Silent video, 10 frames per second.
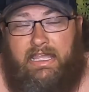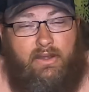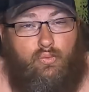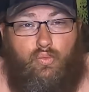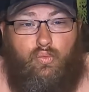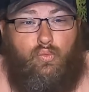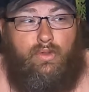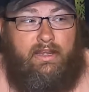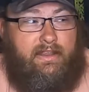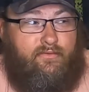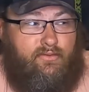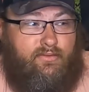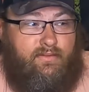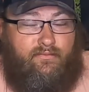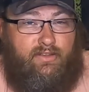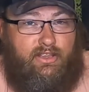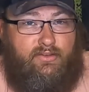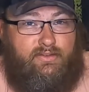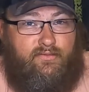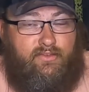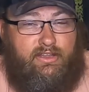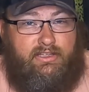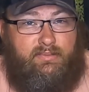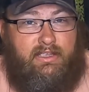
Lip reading: at whenever the videos are finished,